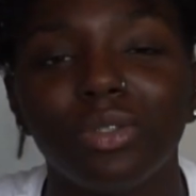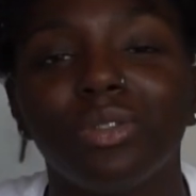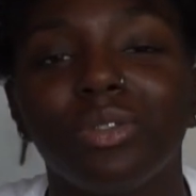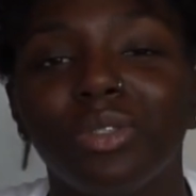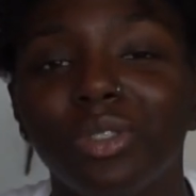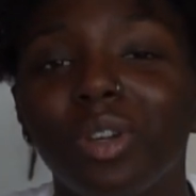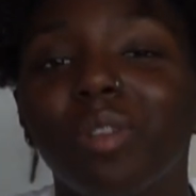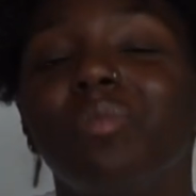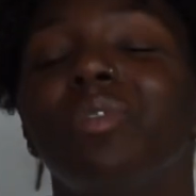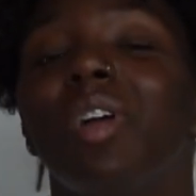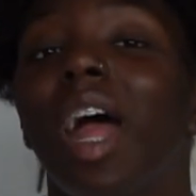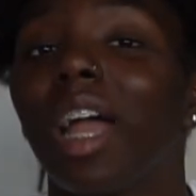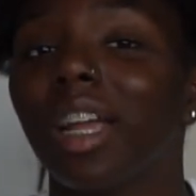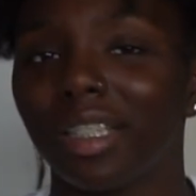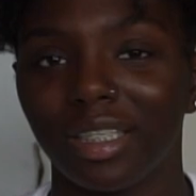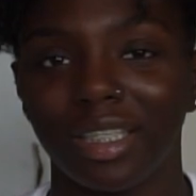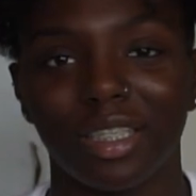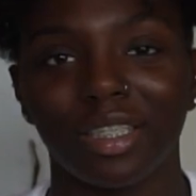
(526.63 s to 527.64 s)
do your
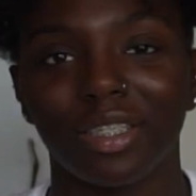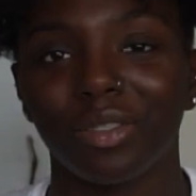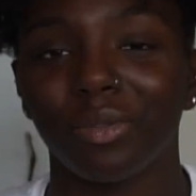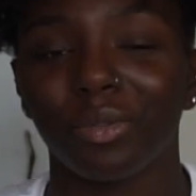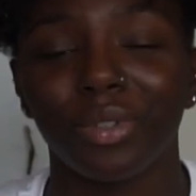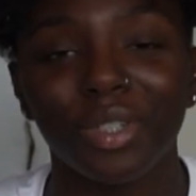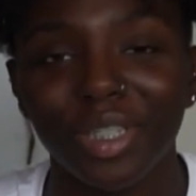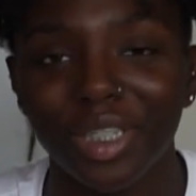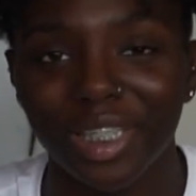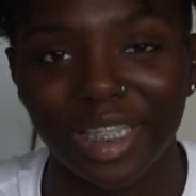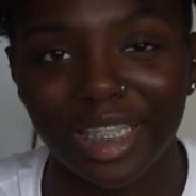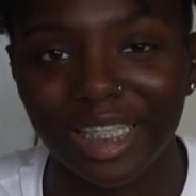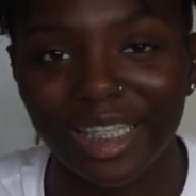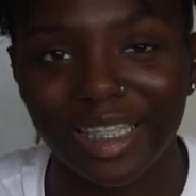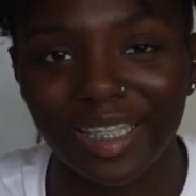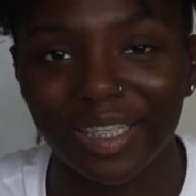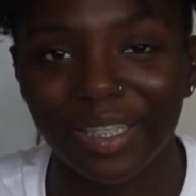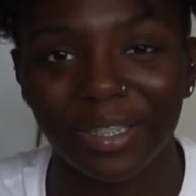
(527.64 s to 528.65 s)
practice
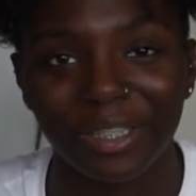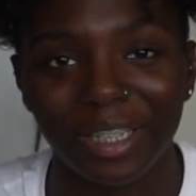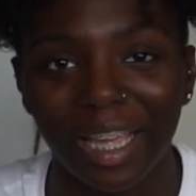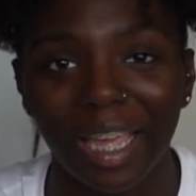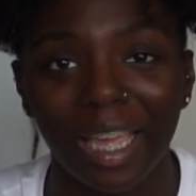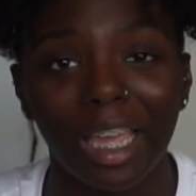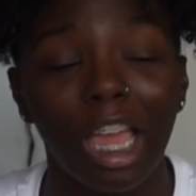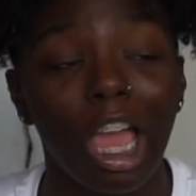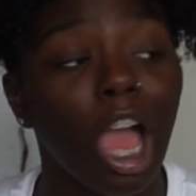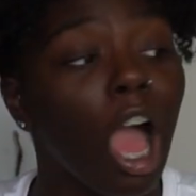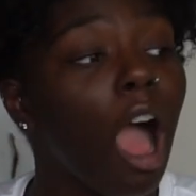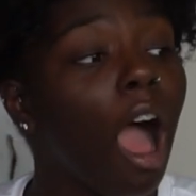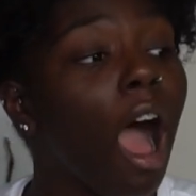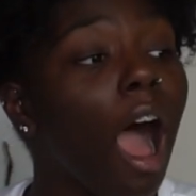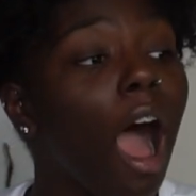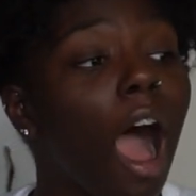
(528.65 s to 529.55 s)
worksheets, okay?